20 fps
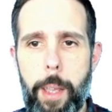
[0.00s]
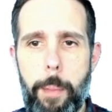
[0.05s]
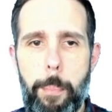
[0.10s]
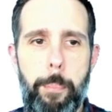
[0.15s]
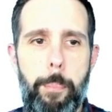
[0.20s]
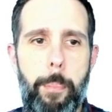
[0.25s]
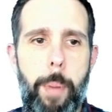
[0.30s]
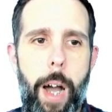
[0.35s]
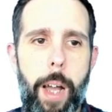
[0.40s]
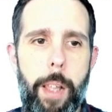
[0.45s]

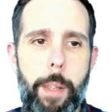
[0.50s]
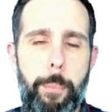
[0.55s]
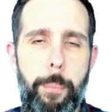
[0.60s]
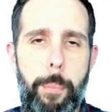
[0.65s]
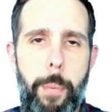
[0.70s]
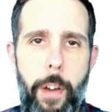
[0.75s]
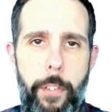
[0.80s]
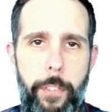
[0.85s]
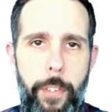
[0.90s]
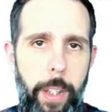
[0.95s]
but
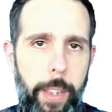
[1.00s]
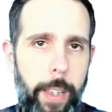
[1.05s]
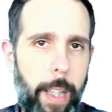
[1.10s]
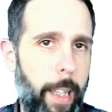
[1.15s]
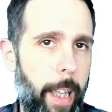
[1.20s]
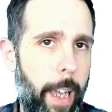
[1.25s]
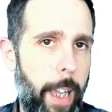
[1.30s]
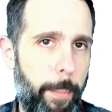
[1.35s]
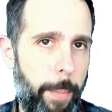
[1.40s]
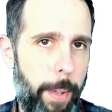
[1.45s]
perfect
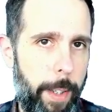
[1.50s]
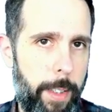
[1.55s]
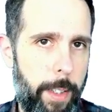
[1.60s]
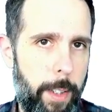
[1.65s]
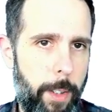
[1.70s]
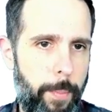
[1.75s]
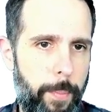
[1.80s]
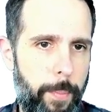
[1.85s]
alignment.